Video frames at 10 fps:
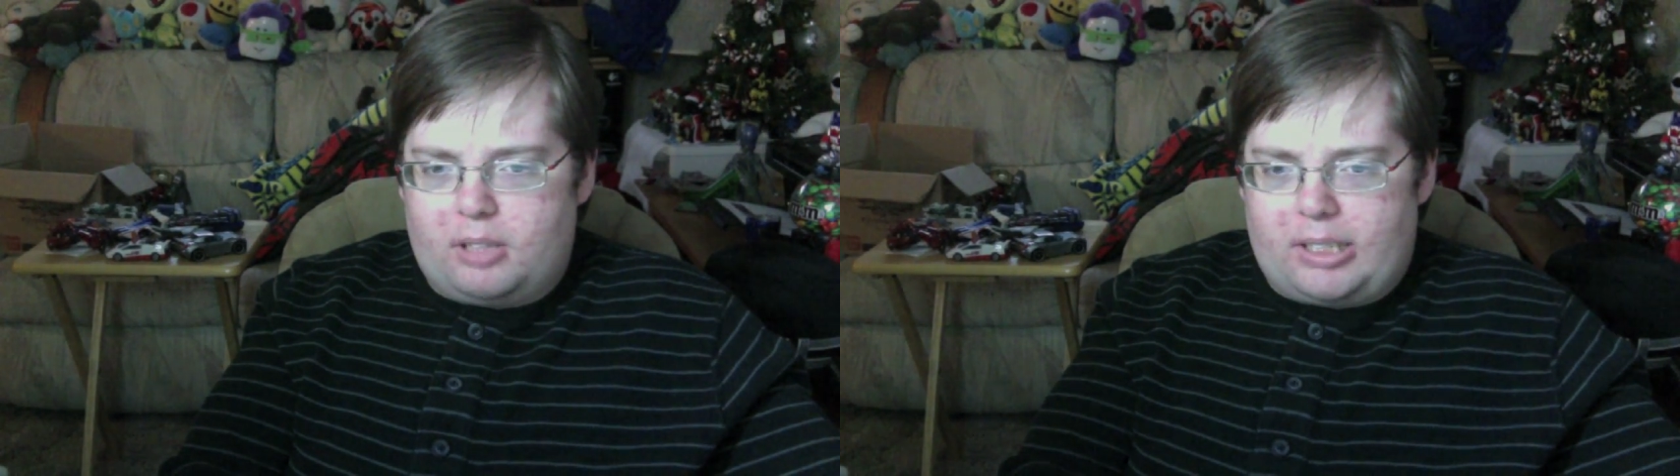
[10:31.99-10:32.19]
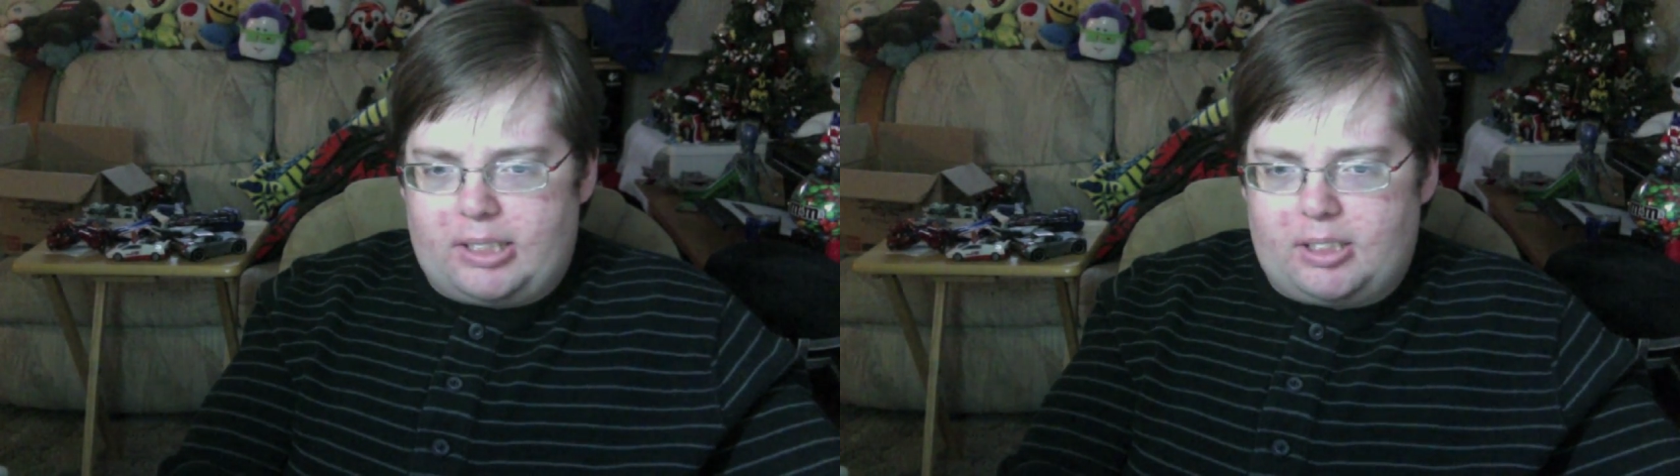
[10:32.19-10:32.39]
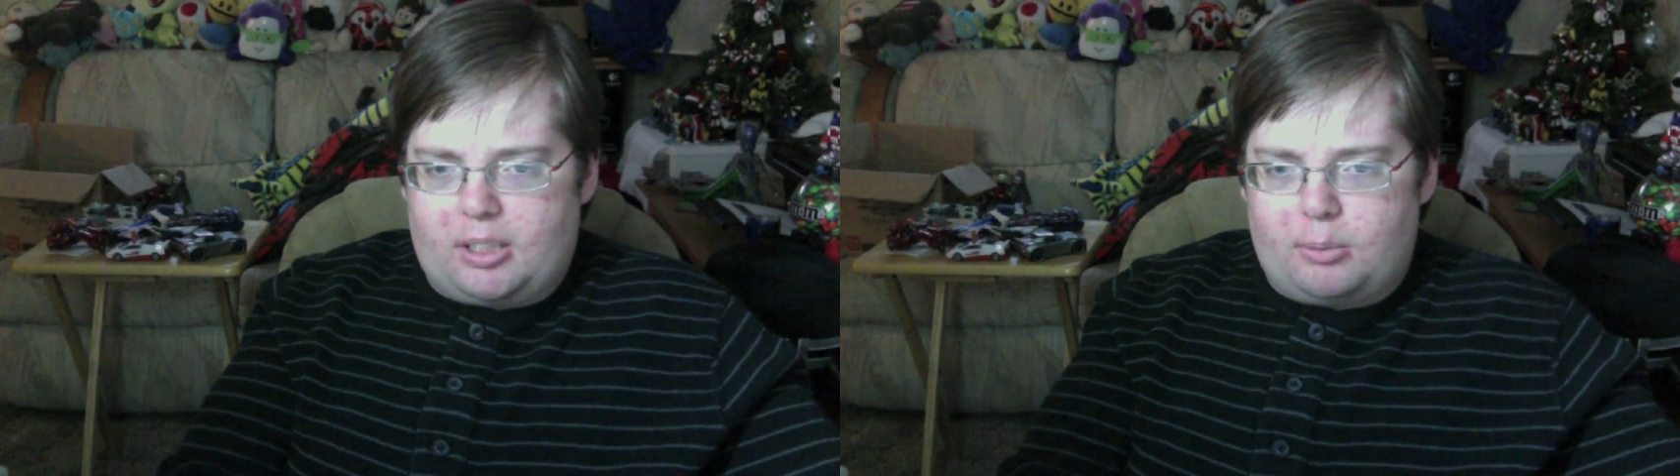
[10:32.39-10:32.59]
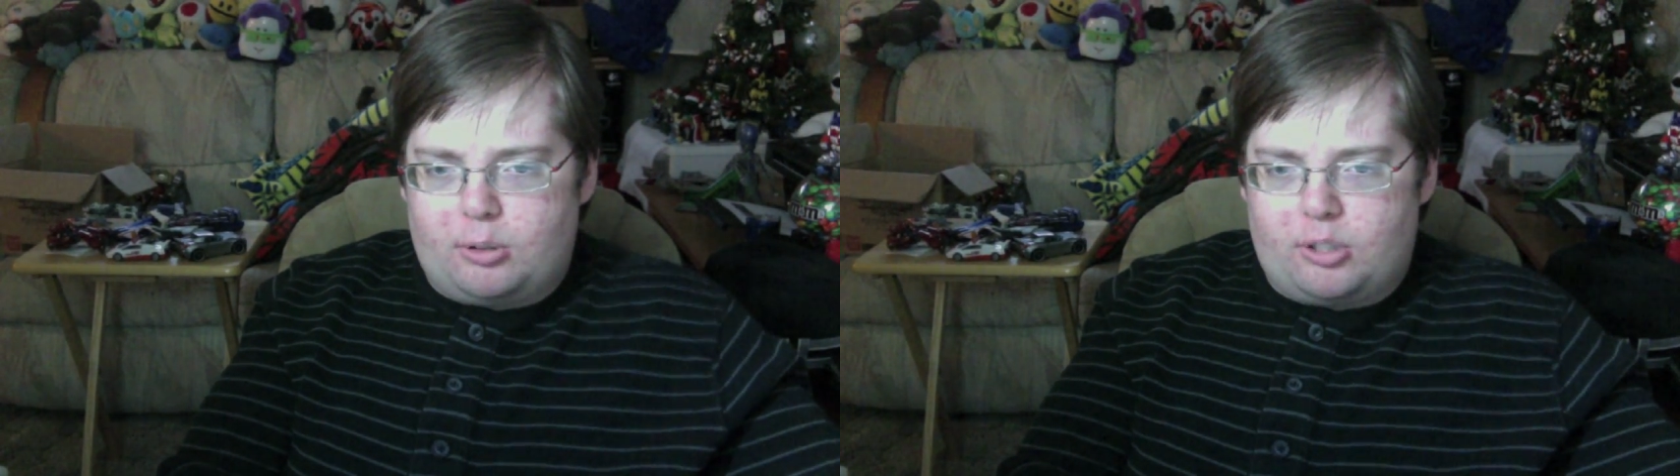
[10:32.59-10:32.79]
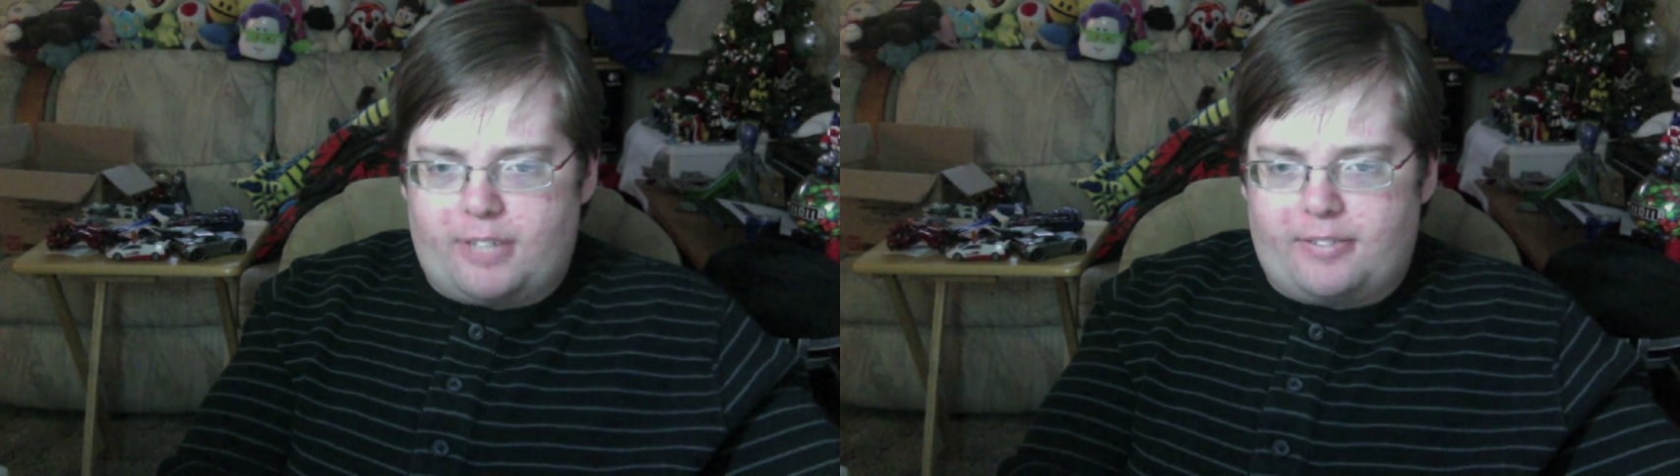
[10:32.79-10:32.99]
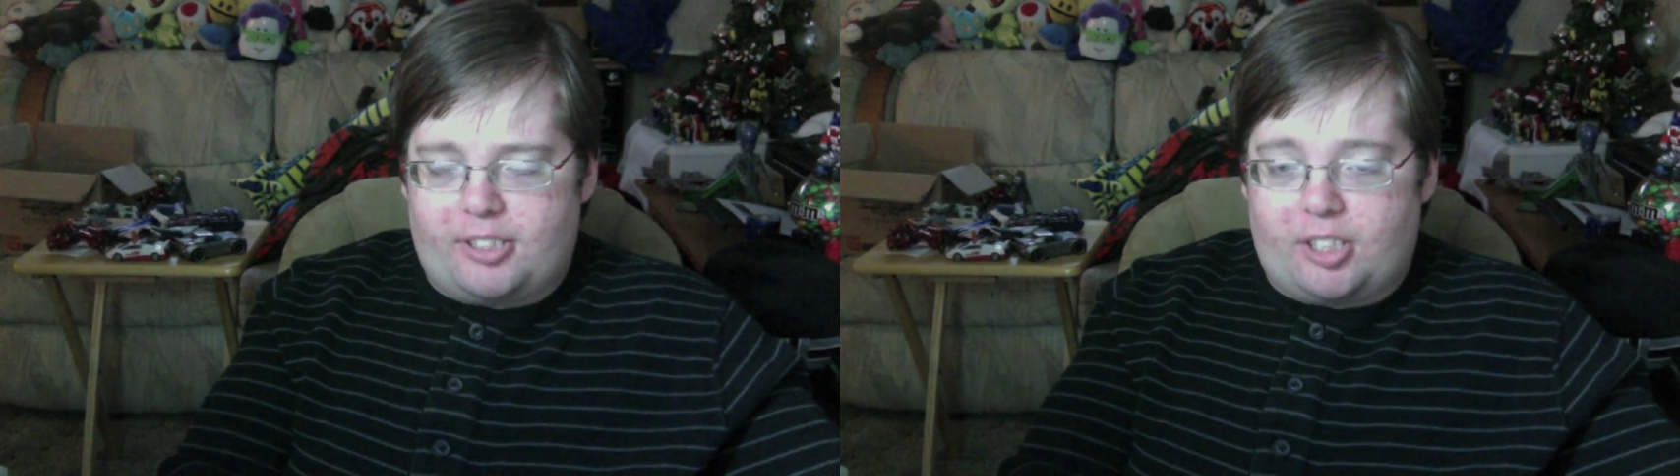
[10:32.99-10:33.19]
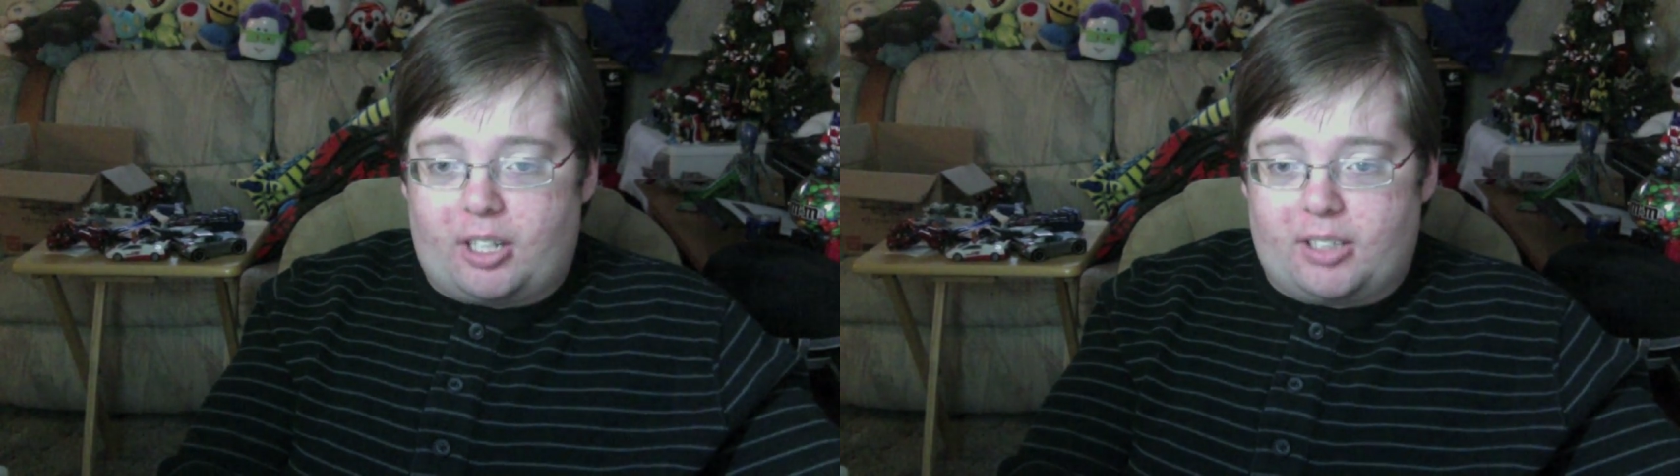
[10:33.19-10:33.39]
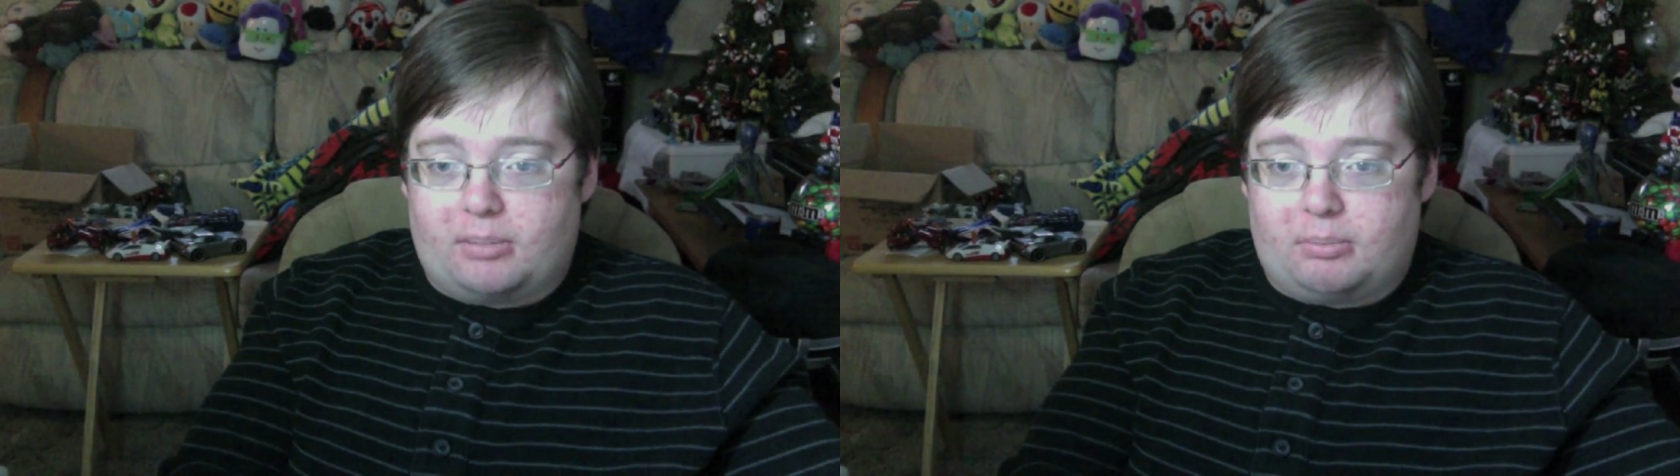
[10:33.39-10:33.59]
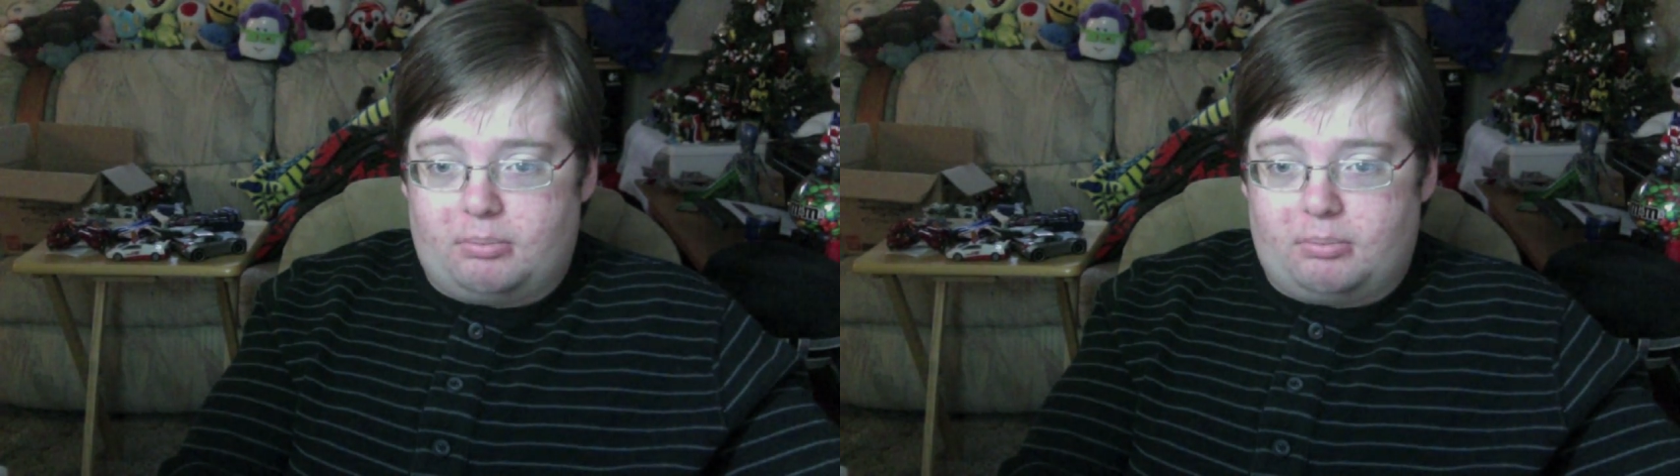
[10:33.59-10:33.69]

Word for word: And the Double Driver is awesome.